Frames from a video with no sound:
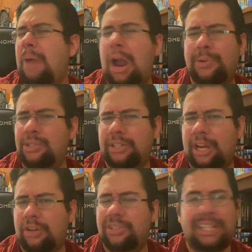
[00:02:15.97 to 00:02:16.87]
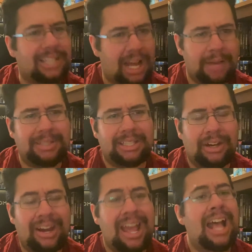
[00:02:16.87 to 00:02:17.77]
Power Rangers characters and Tommy's
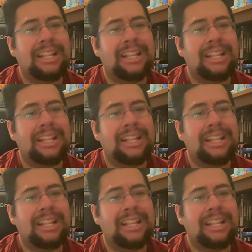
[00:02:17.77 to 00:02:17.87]
there,